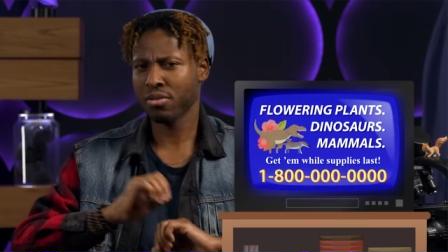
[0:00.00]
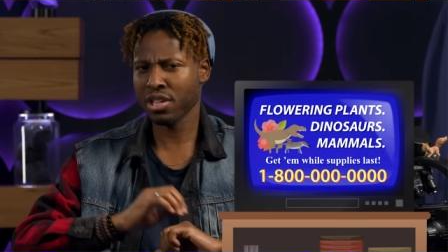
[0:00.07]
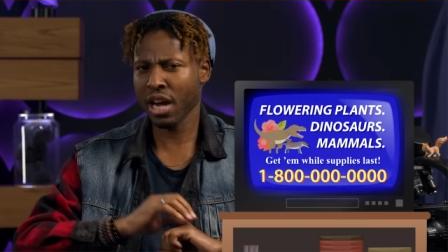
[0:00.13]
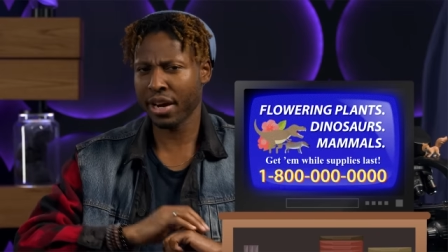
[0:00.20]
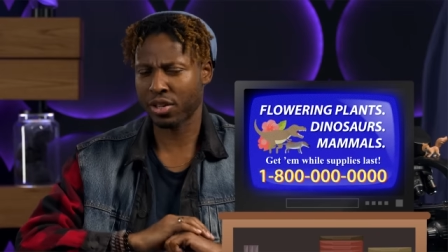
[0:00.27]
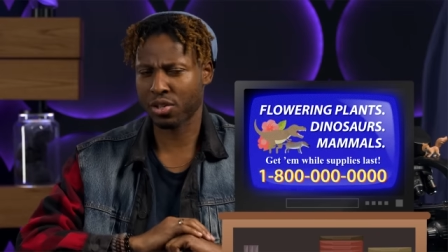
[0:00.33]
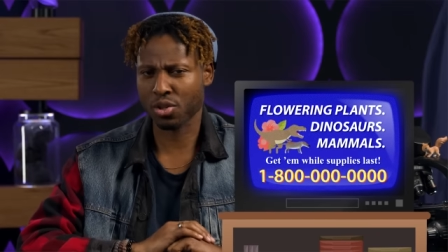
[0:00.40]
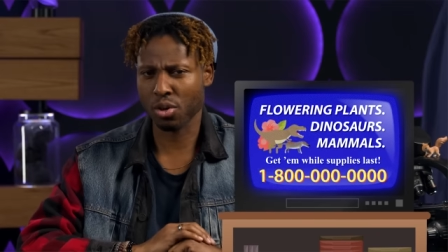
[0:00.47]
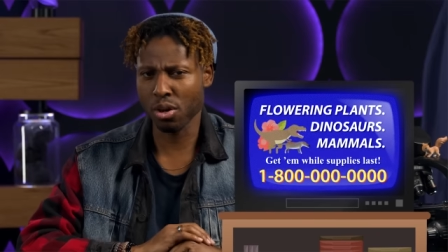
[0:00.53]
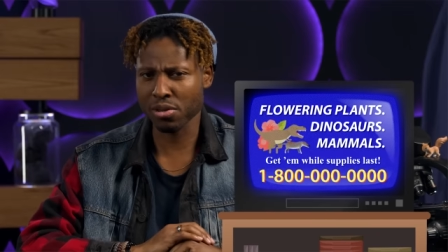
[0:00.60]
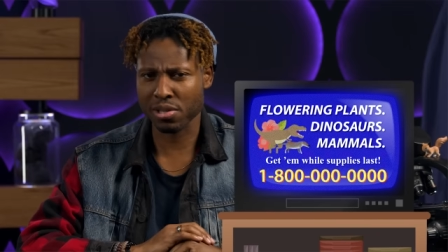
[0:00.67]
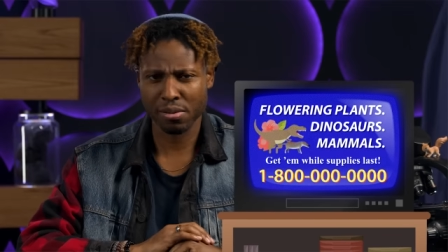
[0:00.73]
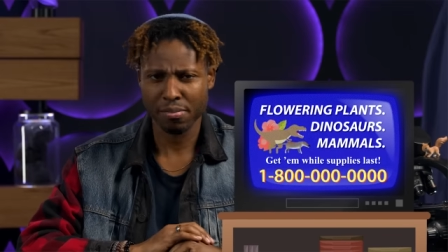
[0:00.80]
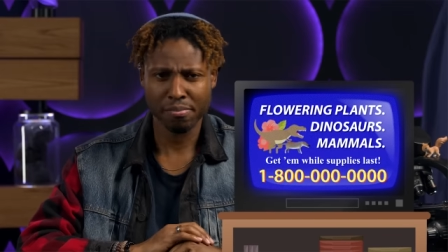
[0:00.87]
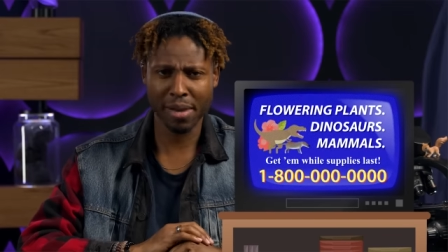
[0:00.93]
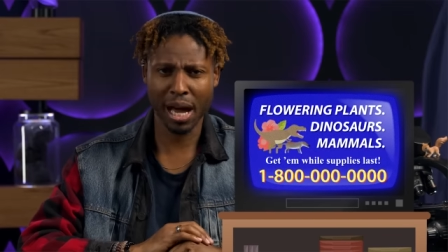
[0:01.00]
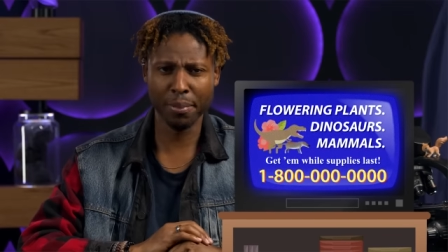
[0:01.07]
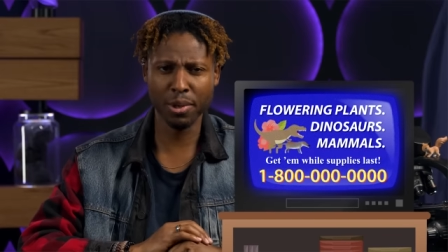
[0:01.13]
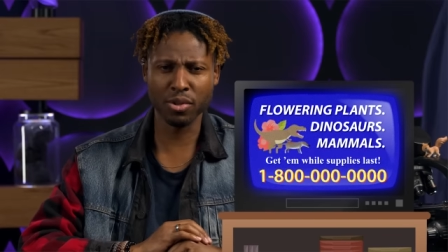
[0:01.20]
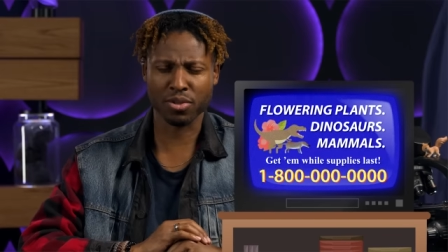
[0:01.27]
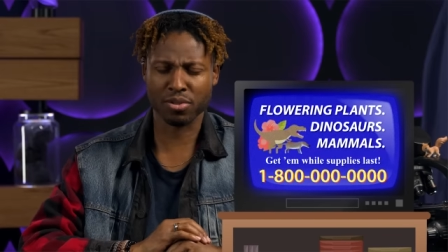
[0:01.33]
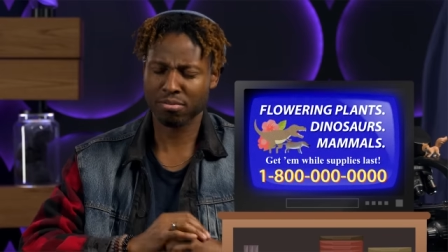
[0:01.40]
dinosaurs,
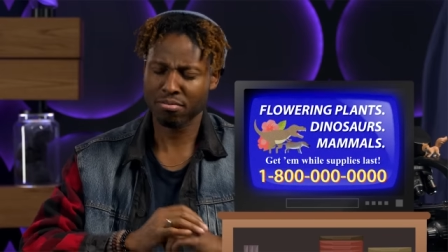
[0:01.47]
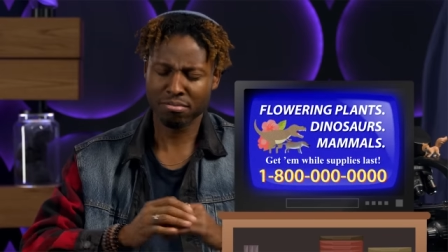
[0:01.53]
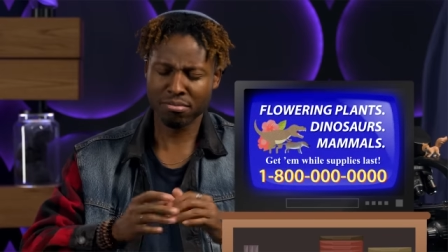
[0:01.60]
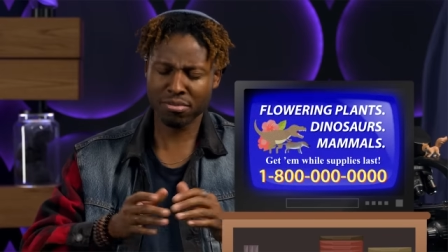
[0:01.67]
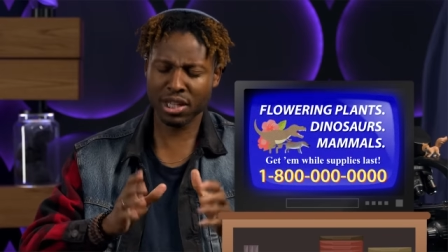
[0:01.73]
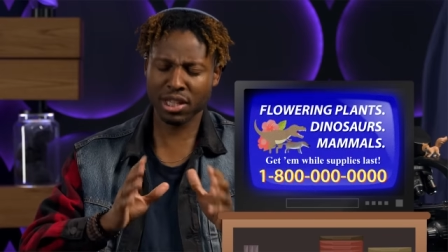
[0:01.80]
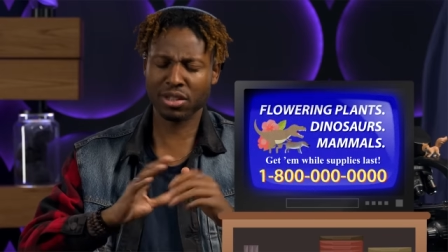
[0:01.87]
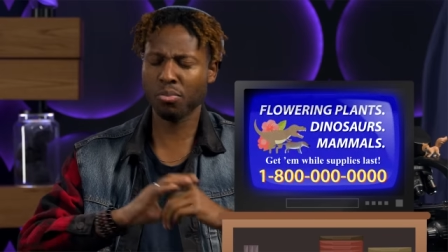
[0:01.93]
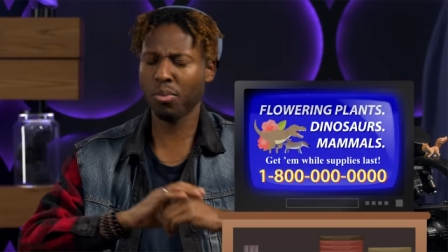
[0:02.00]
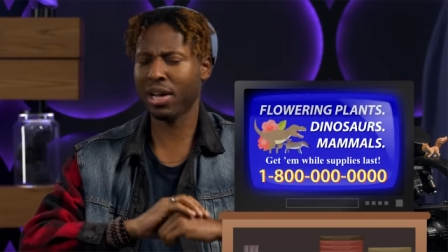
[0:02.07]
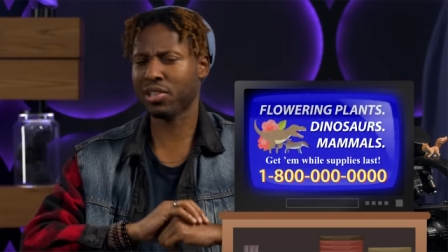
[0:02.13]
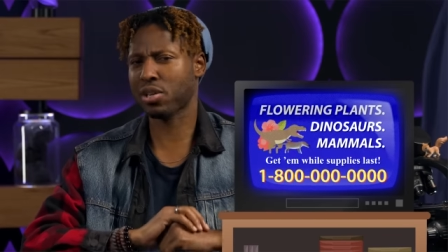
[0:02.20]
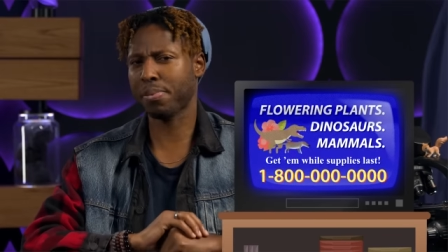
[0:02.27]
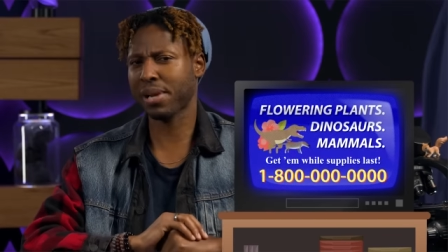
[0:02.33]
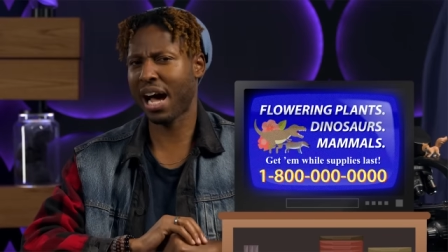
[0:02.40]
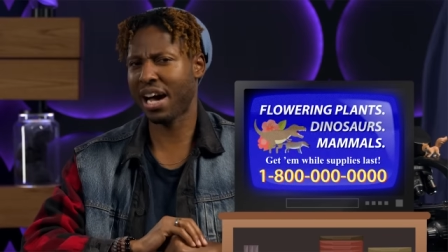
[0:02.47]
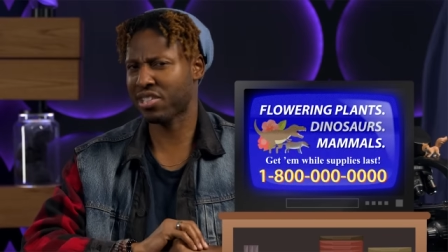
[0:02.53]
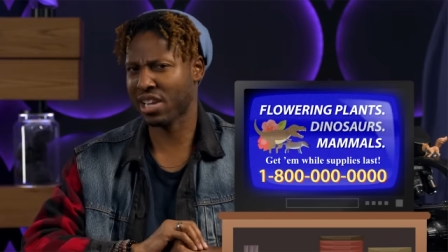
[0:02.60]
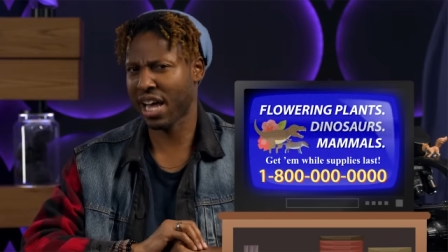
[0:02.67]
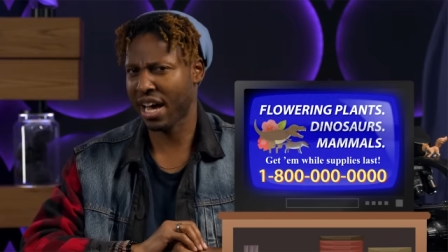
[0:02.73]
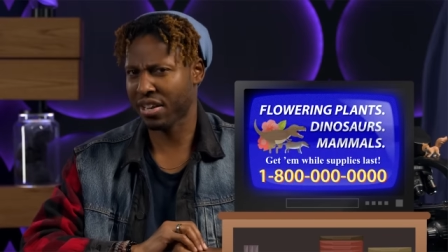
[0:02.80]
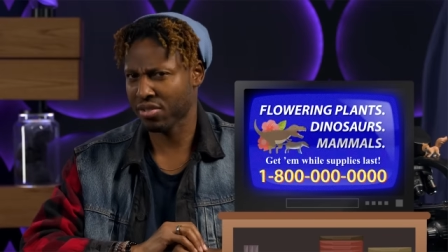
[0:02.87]
mammals. Get them while
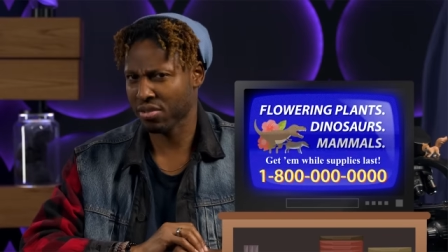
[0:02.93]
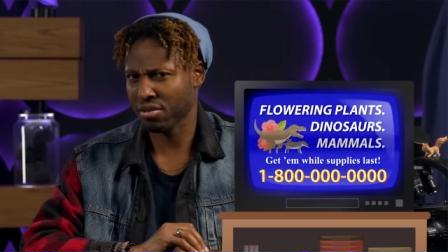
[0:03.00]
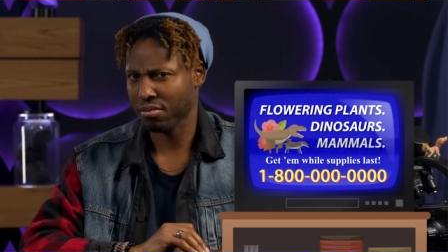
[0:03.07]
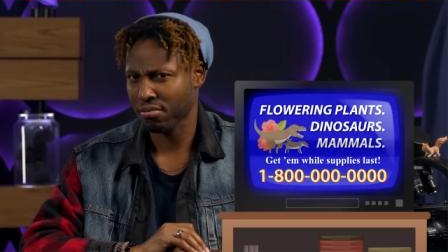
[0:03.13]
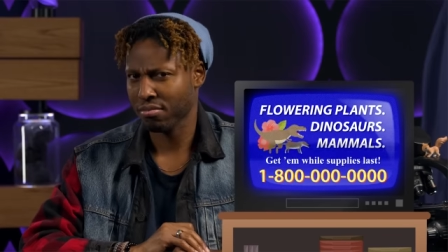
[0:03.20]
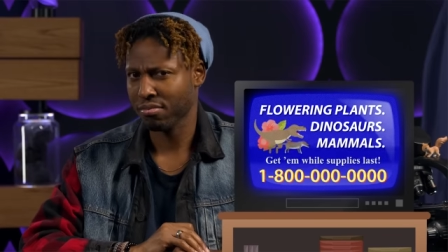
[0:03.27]
supplies last.